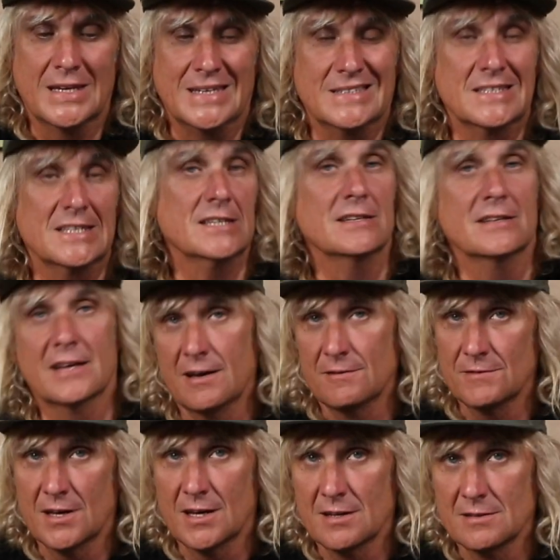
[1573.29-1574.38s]
He didn't
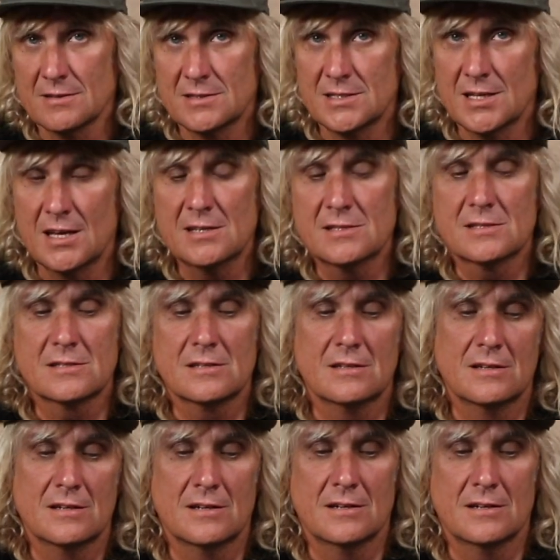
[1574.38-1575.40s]
have that at the test.